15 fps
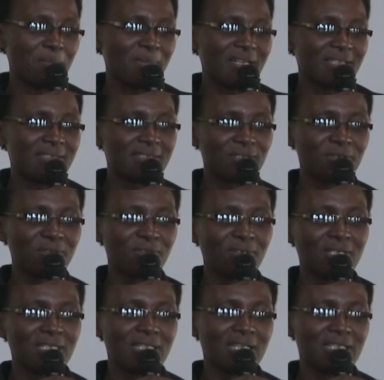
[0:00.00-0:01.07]
But you
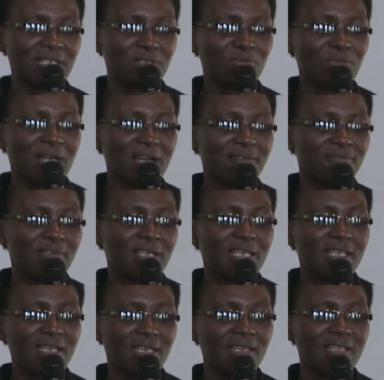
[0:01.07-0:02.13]
know, in order to have a
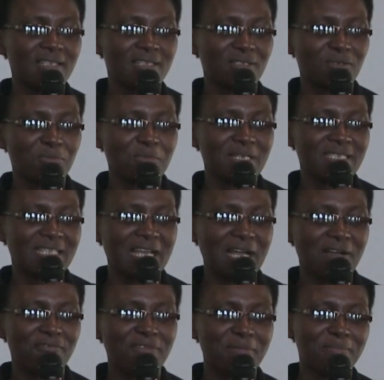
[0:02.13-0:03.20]
kid, you must
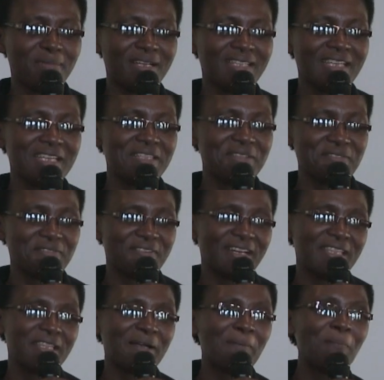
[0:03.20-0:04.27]
have a mother and a
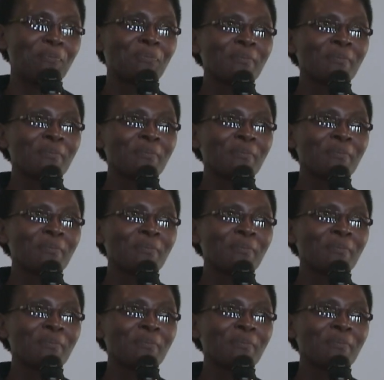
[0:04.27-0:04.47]
father.